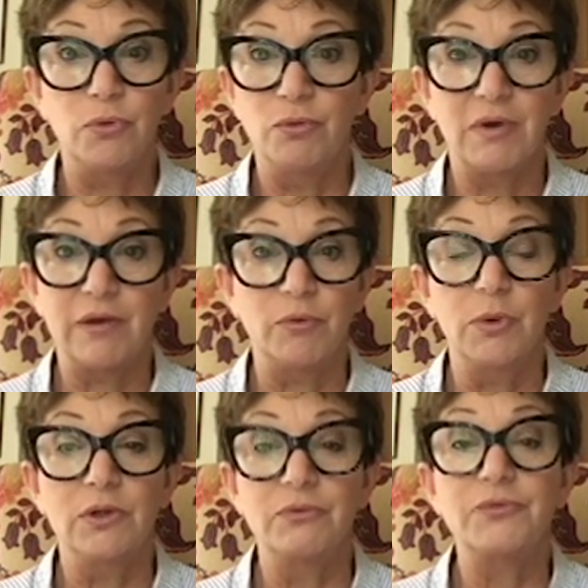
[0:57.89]
all around the
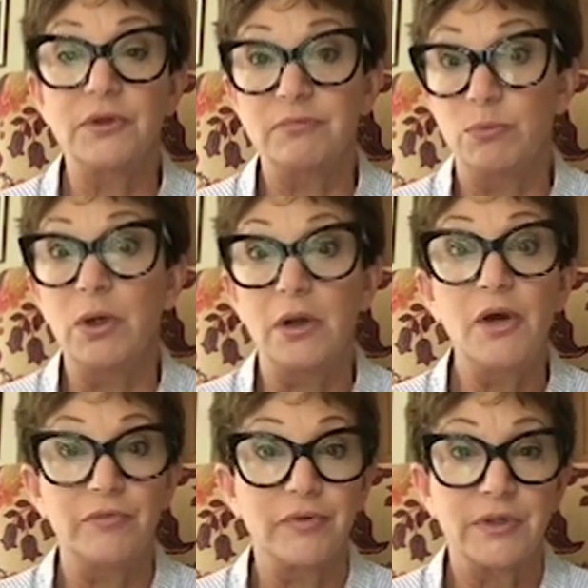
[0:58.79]
world for, well,
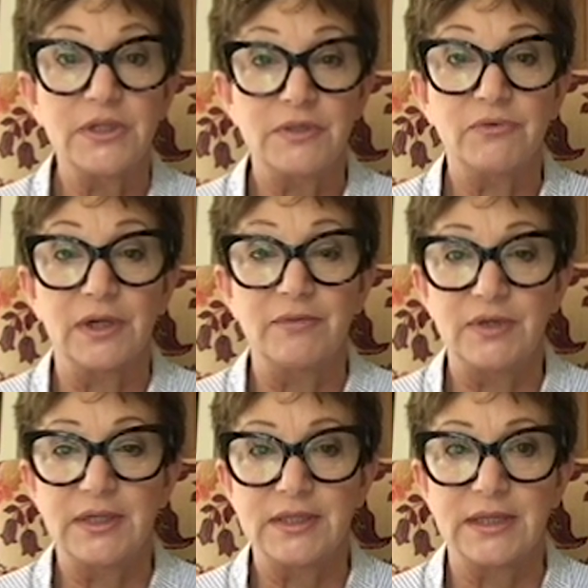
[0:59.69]
over 35
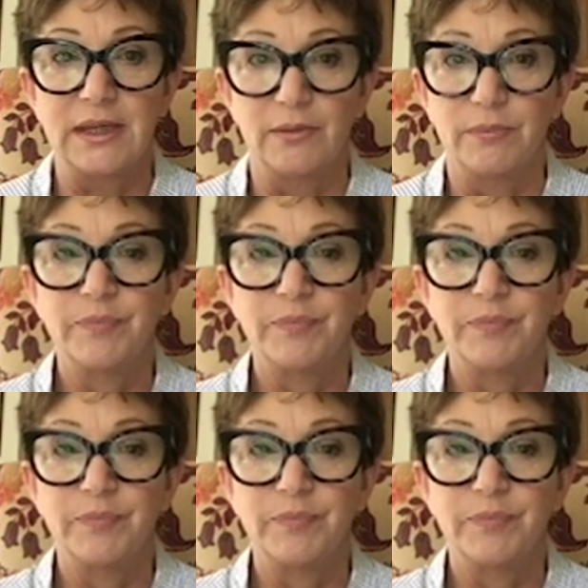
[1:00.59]
years now.